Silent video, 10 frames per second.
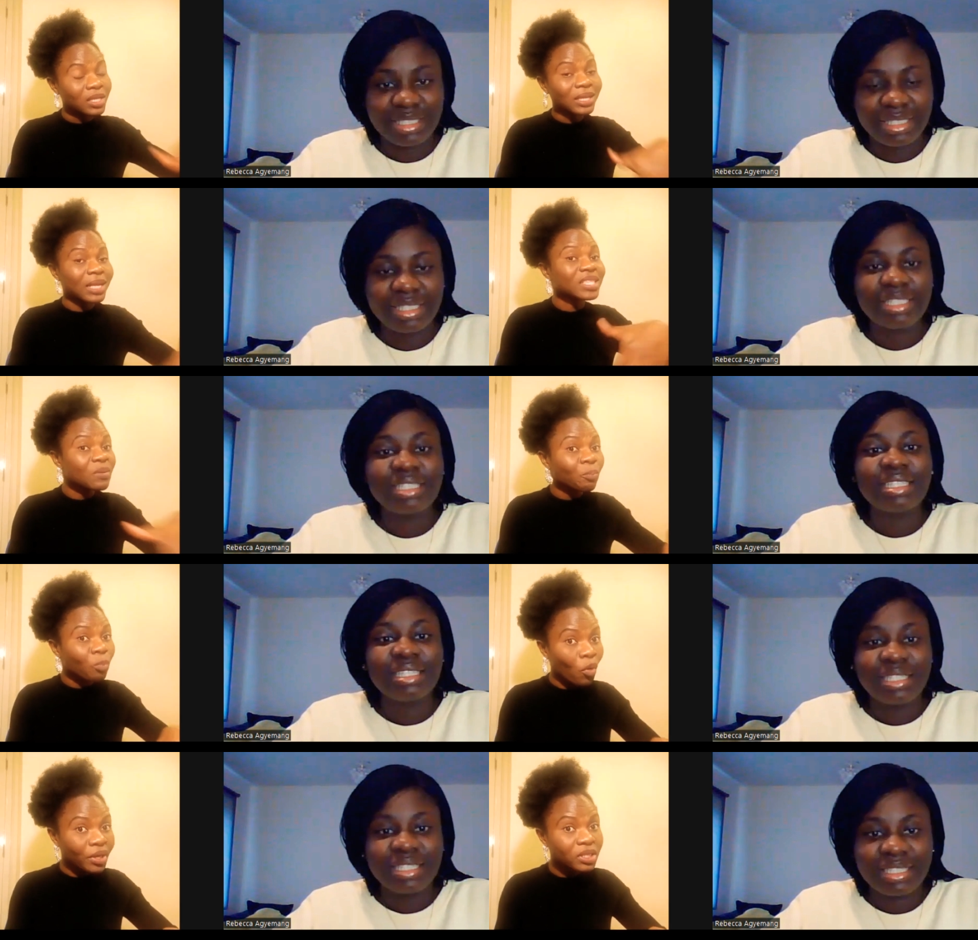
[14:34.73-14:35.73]
Speaker 1: starting
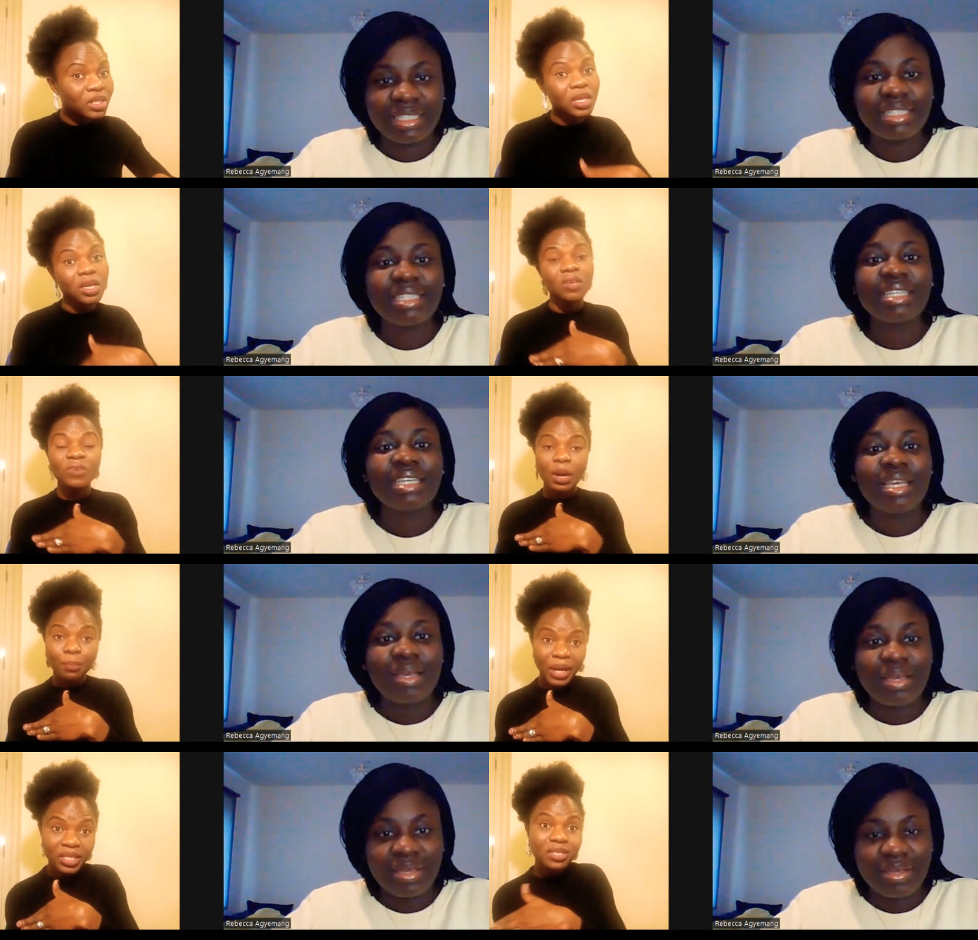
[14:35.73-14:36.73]
point. Their
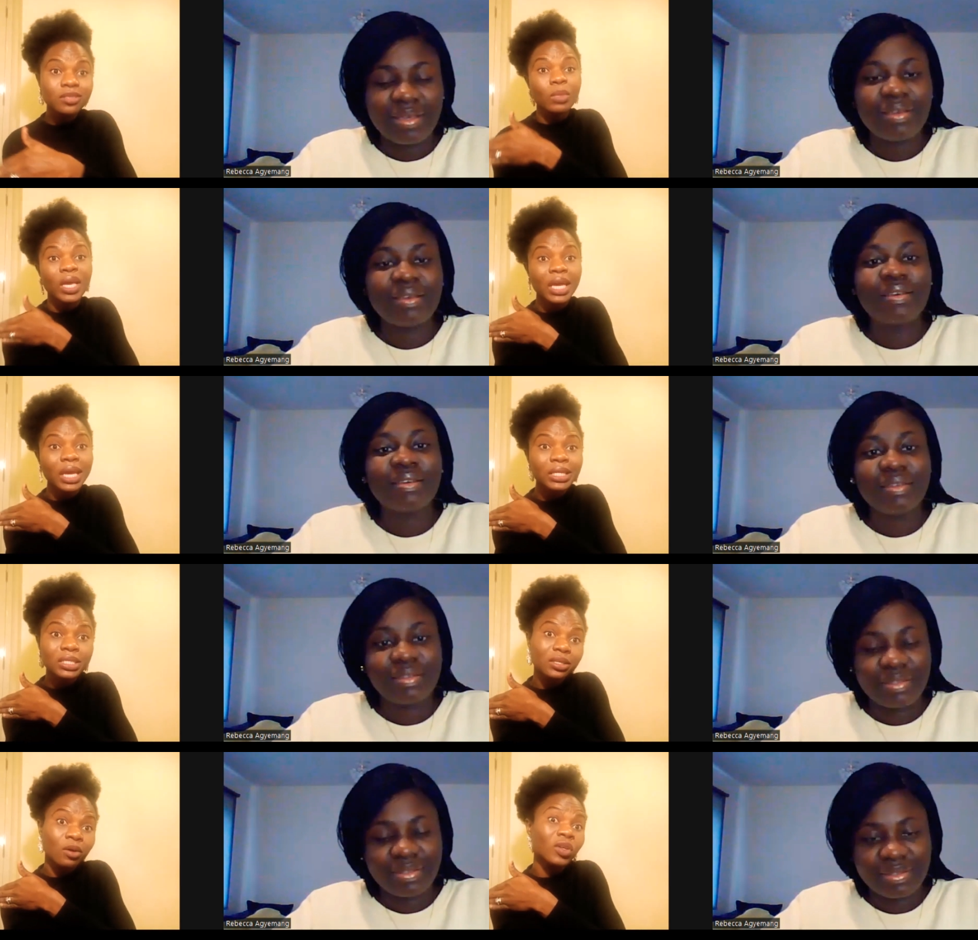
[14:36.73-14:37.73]
band may
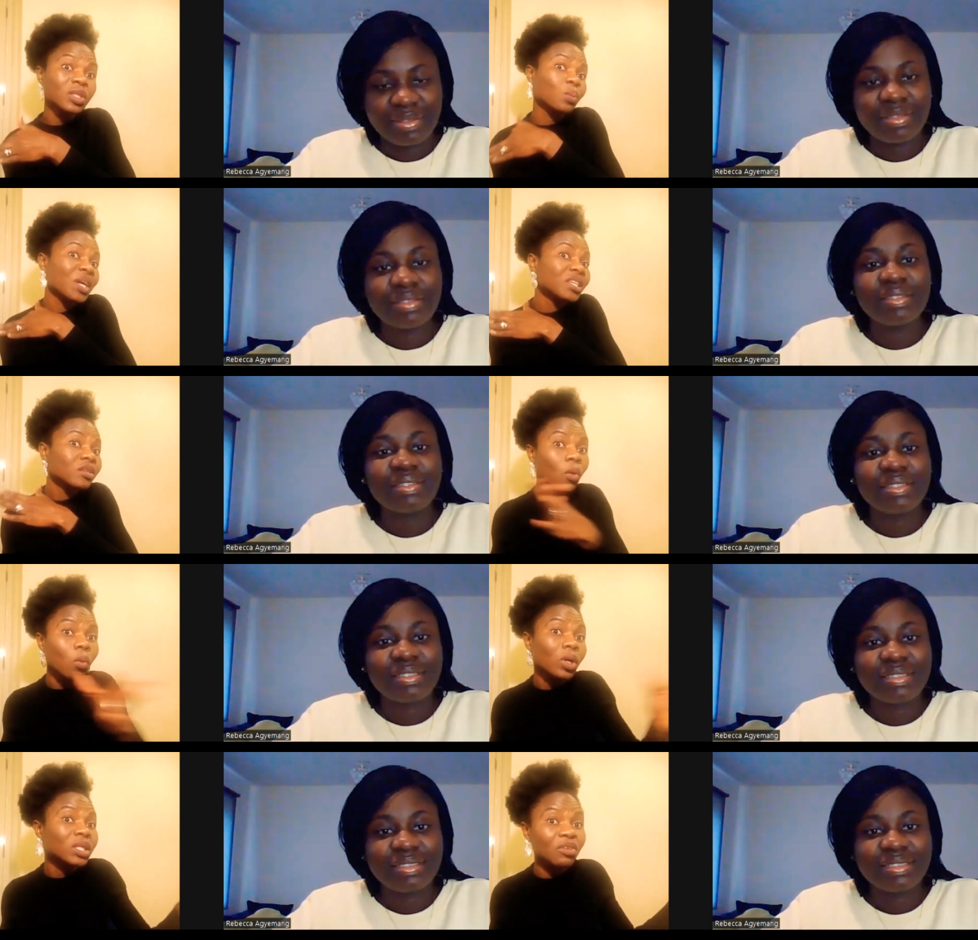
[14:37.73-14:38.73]
get, or depending on
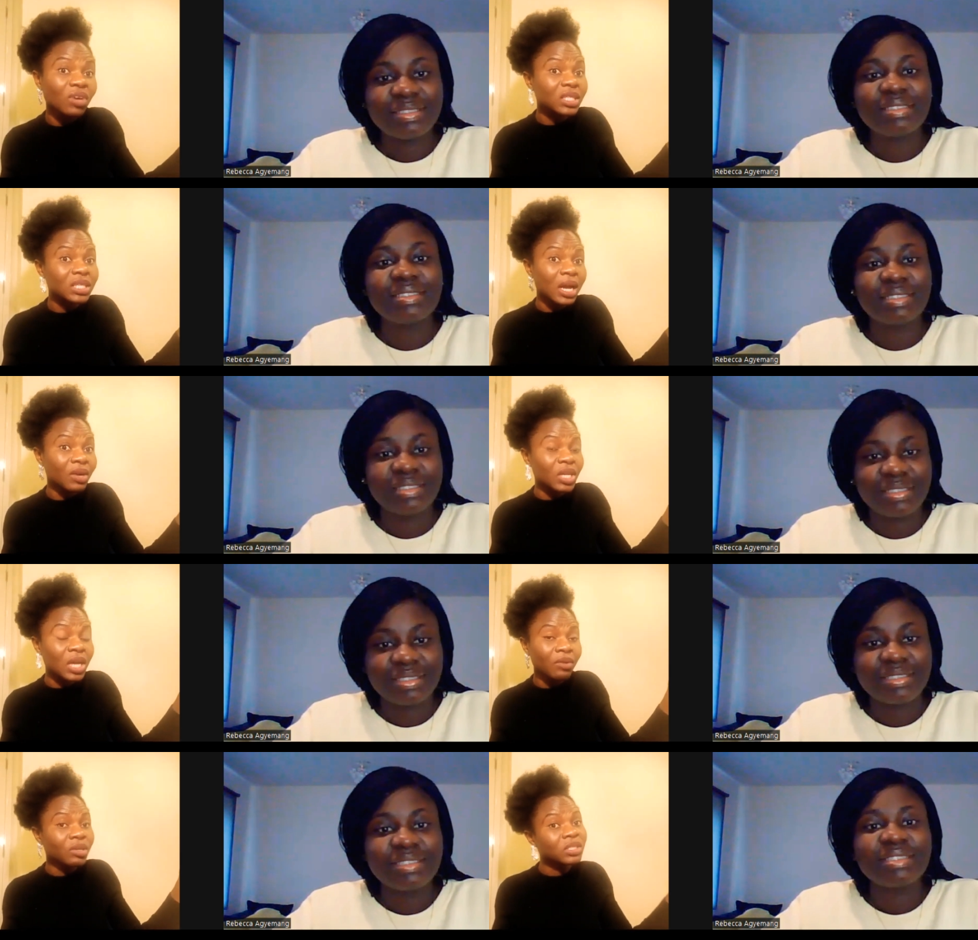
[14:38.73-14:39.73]
whatever their
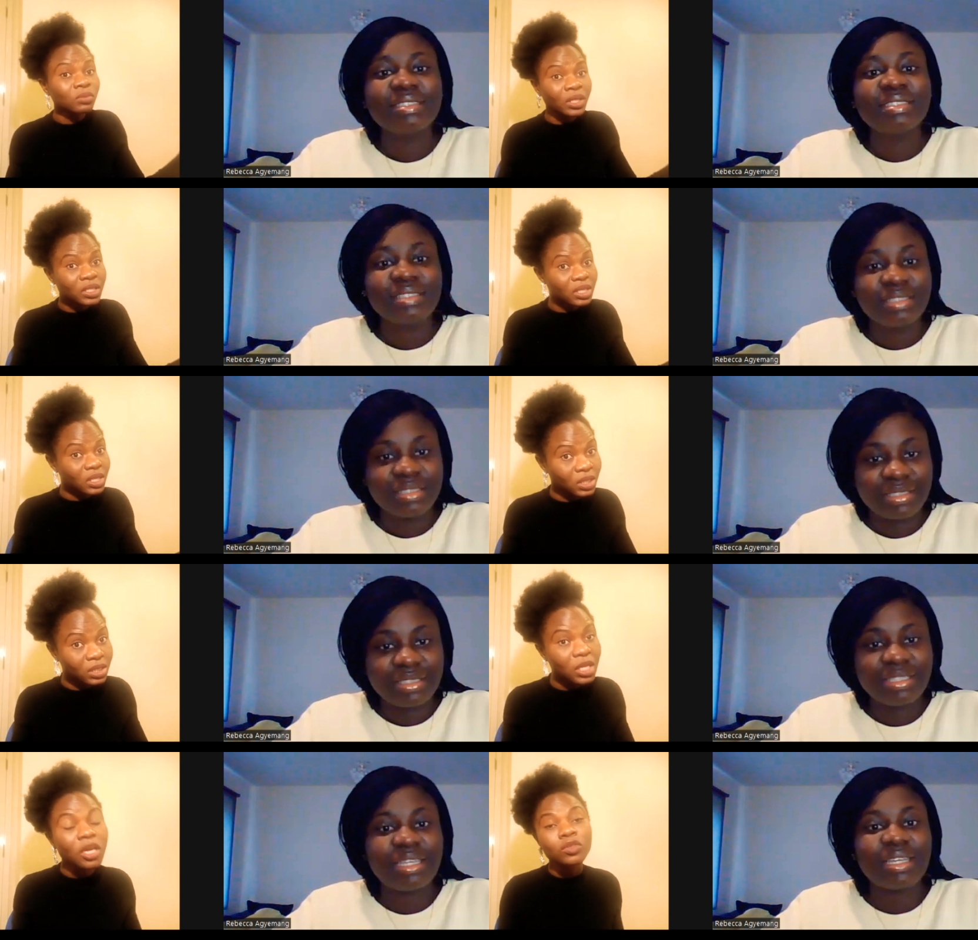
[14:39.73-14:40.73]
arrangement
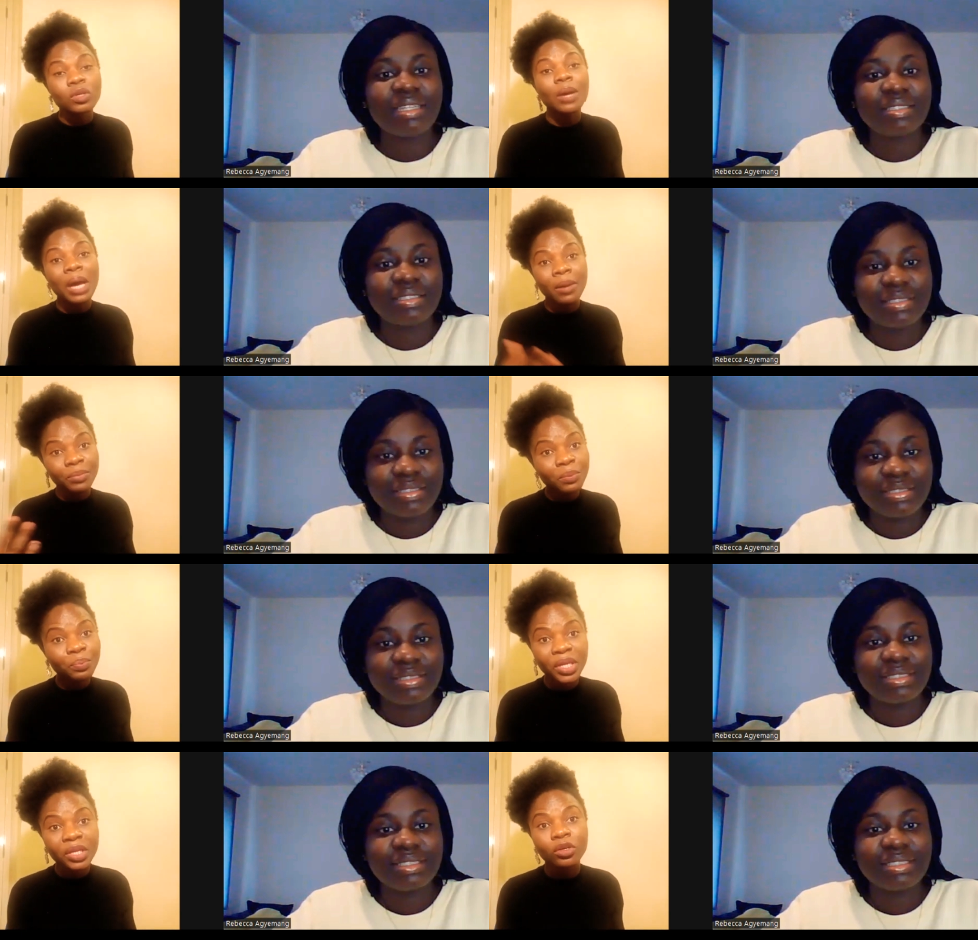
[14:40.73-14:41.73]
is. Yeah. So I'm, I'm
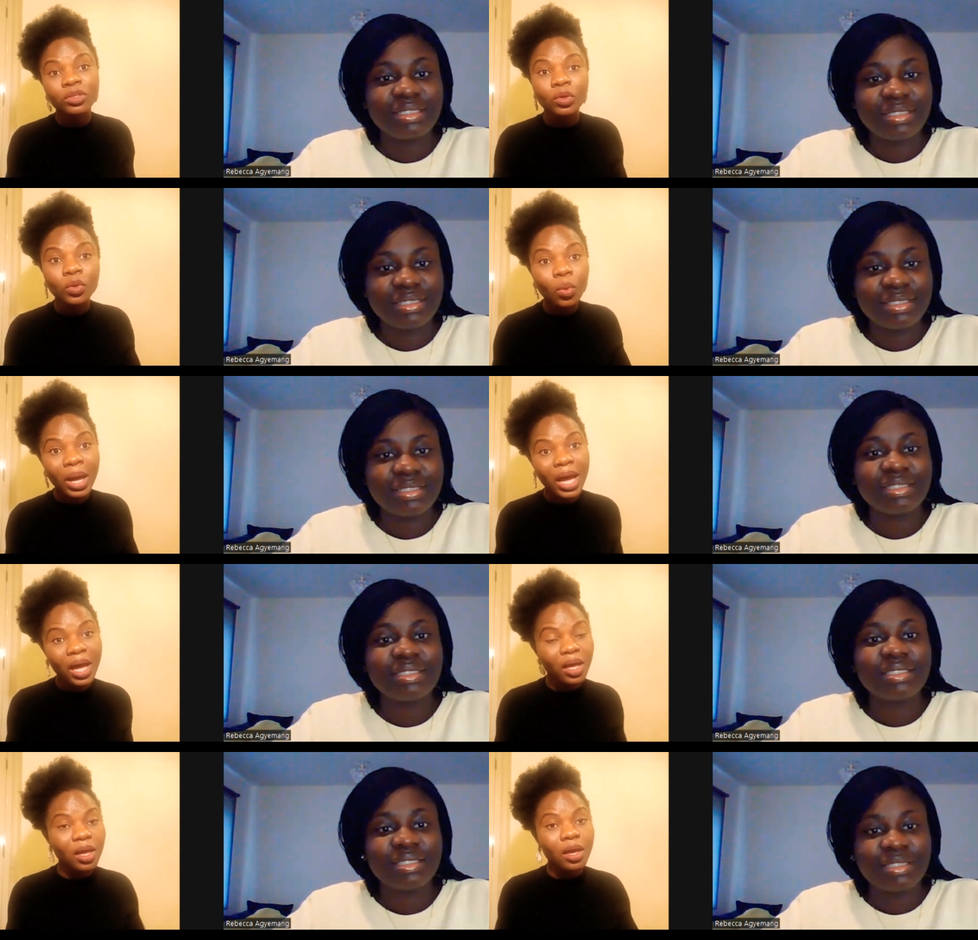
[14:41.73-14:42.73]
being paid on the
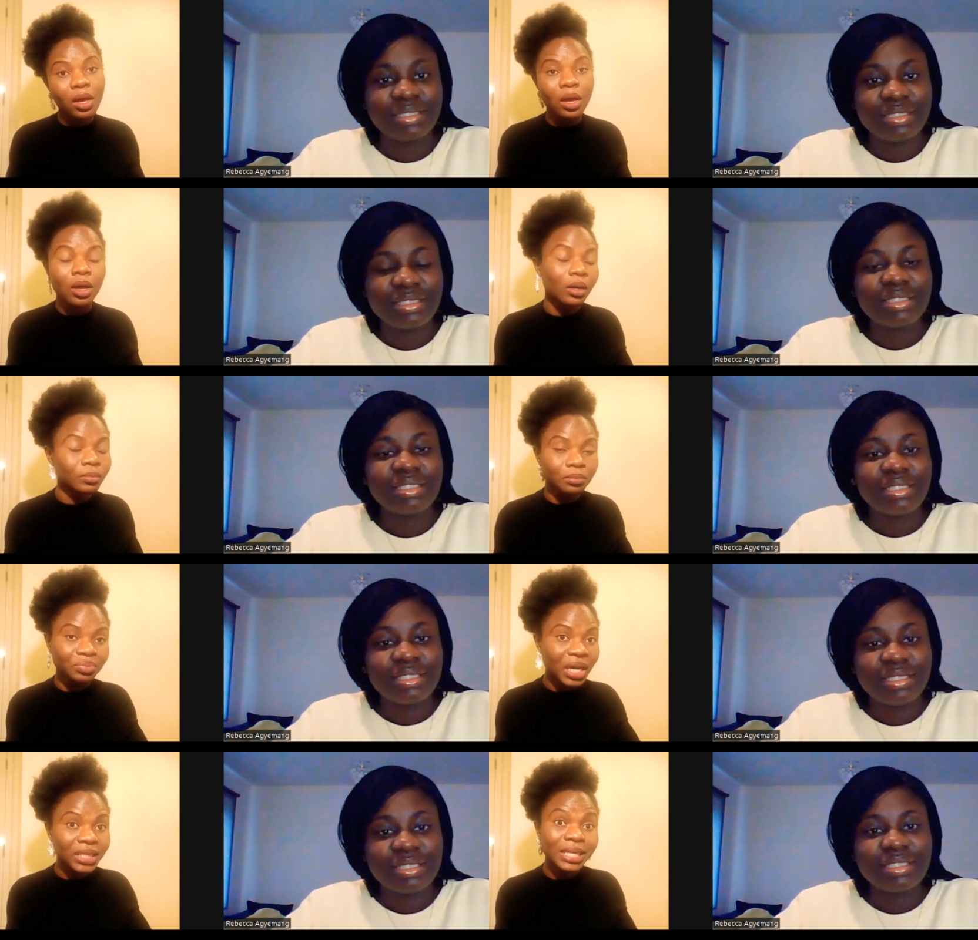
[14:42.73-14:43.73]
lower um
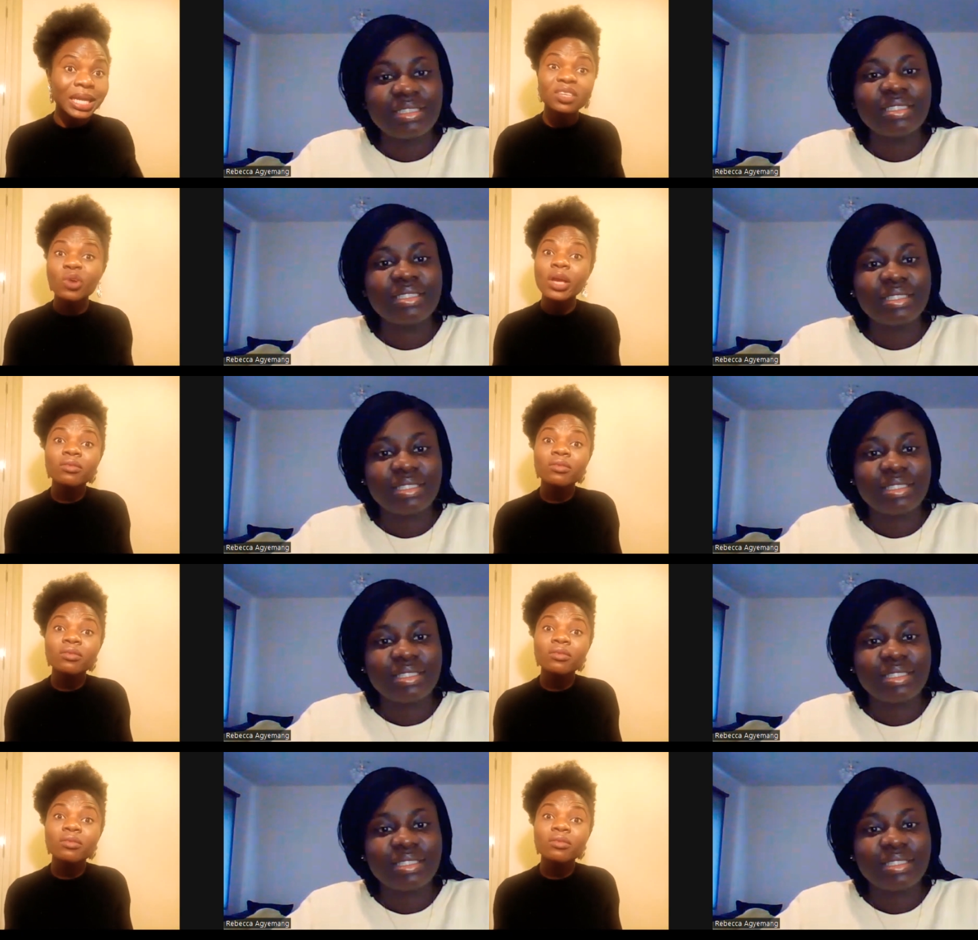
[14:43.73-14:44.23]
band and if i